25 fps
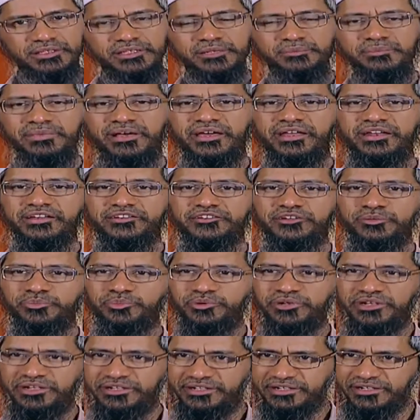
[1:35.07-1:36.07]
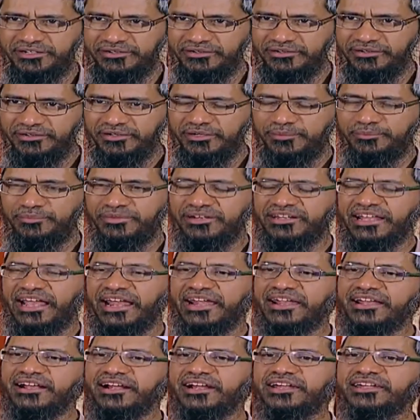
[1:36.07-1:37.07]
the marriage stipulated but
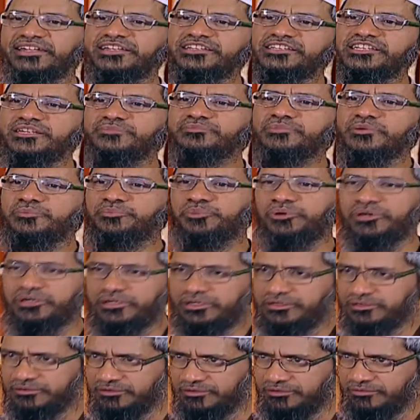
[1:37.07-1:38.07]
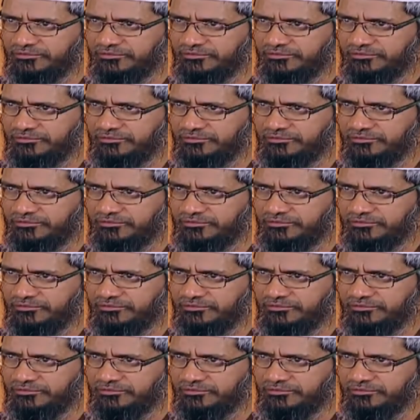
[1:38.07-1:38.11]
can a condition be put